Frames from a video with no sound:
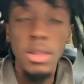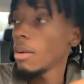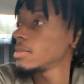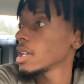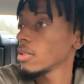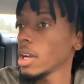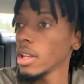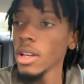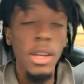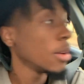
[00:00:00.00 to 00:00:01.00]
I'm taking right.
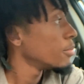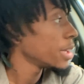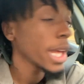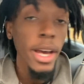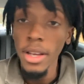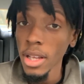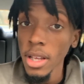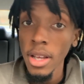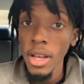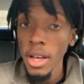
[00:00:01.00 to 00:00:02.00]
But yeah,
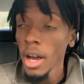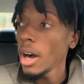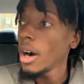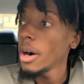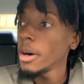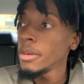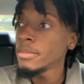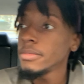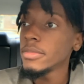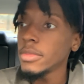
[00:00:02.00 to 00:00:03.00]

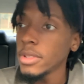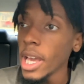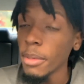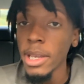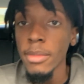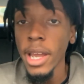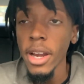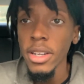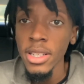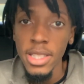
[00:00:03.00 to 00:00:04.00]
um, yeah, I'm getting my
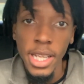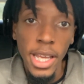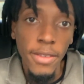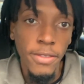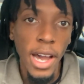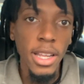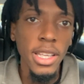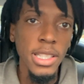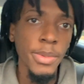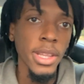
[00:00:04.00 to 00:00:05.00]
hair done today.
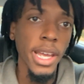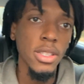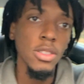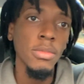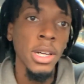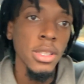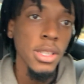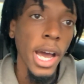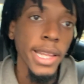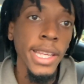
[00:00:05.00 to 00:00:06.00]
Finally, it's been like two months.
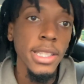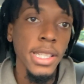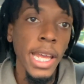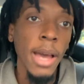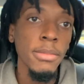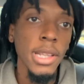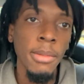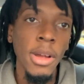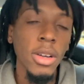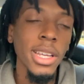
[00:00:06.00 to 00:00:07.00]
I think today I'm
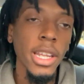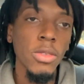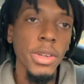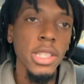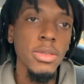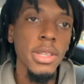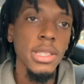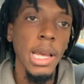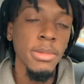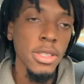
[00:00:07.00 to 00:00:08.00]
I'm not gonna get a
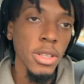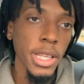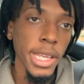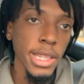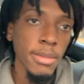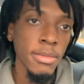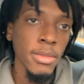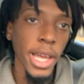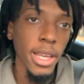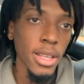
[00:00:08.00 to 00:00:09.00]
retwist. I'm just gonna get them
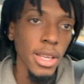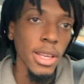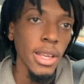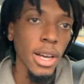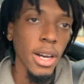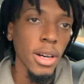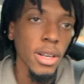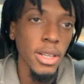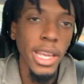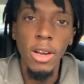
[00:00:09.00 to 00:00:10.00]
like
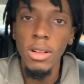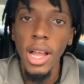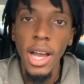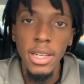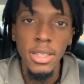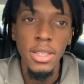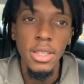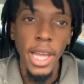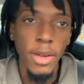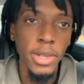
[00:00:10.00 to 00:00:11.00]
uh interlocked,
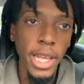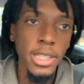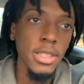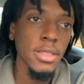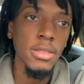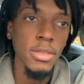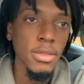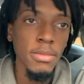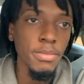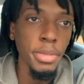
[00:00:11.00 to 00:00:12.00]
like when they just
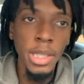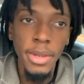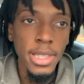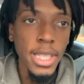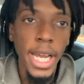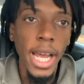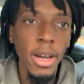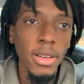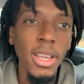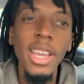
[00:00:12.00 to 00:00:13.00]
put them inside
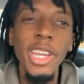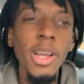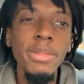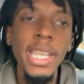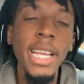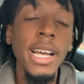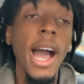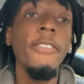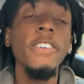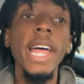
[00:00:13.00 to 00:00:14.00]
out. You know what I'm saying?
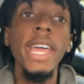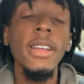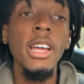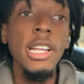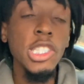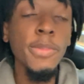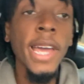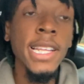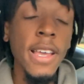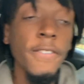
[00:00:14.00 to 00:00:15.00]
I feel like to be
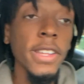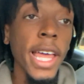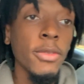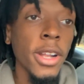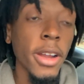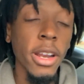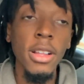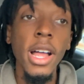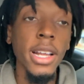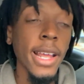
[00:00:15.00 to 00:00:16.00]
honest, I feel like when they're
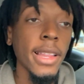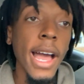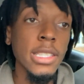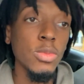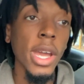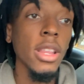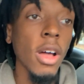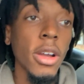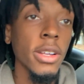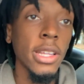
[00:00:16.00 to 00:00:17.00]
interlocked, they last way
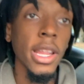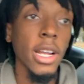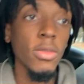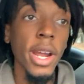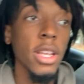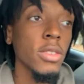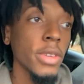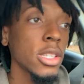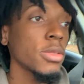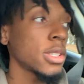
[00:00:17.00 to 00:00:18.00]
longer than like a regular
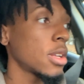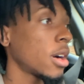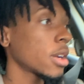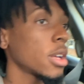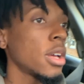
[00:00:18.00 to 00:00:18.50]
retwist, dog.